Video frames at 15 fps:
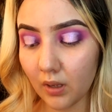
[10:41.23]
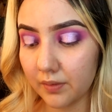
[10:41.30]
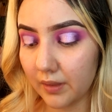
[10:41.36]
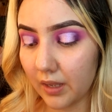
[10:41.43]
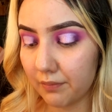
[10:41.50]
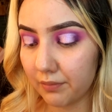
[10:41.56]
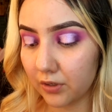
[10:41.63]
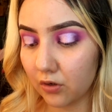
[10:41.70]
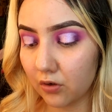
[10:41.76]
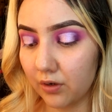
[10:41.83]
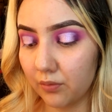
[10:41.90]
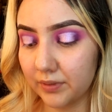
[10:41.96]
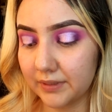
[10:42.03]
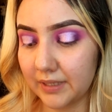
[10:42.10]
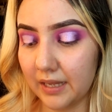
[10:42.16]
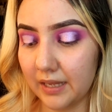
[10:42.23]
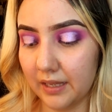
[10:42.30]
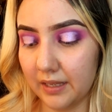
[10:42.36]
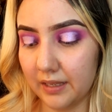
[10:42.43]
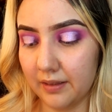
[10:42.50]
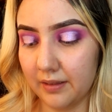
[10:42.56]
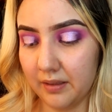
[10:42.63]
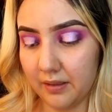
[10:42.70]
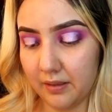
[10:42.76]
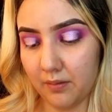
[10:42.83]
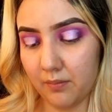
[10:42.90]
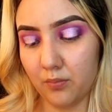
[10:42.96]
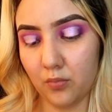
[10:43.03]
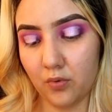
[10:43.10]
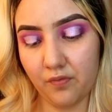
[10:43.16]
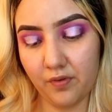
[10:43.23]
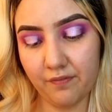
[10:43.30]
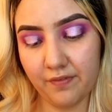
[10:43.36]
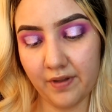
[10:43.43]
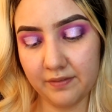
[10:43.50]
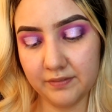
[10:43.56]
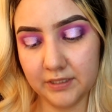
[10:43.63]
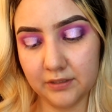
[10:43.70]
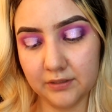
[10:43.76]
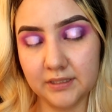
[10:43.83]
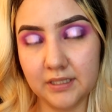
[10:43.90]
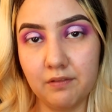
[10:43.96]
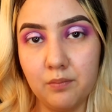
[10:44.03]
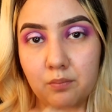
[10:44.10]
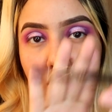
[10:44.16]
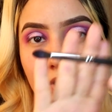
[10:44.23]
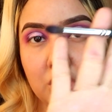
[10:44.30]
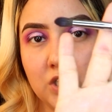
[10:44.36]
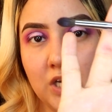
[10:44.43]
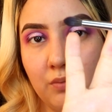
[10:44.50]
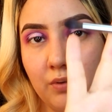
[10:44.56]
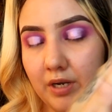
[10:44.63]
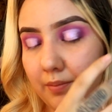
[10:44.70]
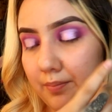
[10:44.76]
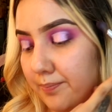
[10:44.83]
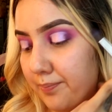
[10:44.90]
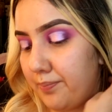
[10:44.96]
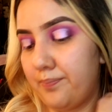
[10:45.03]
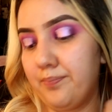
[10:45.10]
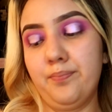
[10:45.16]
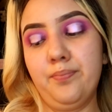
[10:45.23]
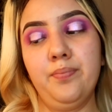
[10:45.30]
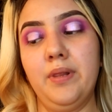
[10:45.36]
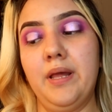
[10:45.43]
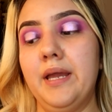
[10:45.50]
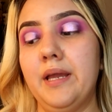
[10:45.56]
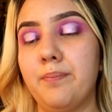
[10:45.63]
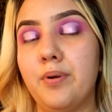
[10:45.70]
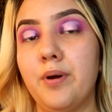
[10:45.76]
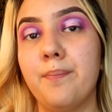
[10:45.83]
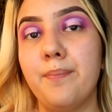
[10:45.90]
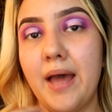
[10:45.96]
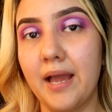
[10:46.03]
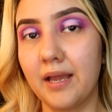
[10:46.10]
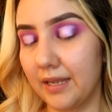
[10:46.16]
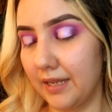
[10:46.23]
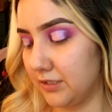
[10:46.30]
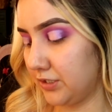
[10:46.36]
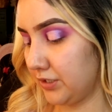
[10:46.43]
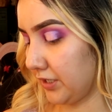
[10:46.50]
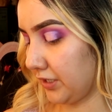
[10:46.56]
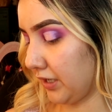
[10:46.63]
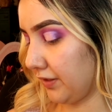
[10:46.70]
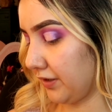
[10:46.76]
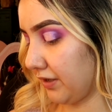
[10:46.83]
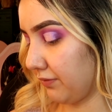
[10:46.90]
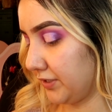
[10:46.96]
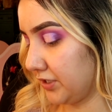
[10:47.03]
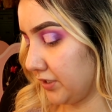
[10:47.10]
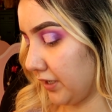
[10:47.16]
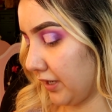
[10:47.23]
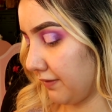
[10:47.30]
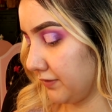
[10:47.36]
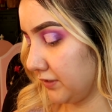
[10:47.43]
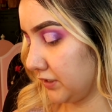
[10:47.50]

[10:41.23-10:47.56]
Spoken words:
now we're gonna go in with the Morphe 507 brush, and we're gonna like put back into the color that we took off.